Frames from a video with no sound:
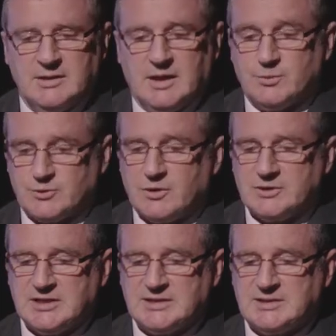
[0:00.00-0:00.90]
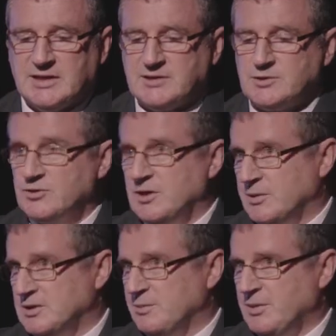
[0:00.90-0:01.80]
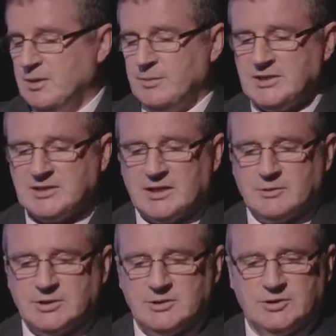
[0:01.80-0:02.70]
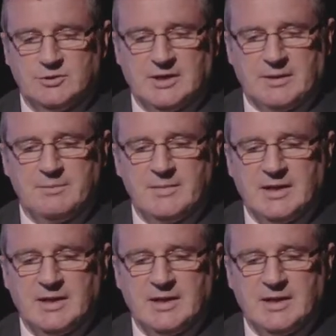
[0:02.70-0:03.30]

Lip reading: in protest at the treatment being meted out to them,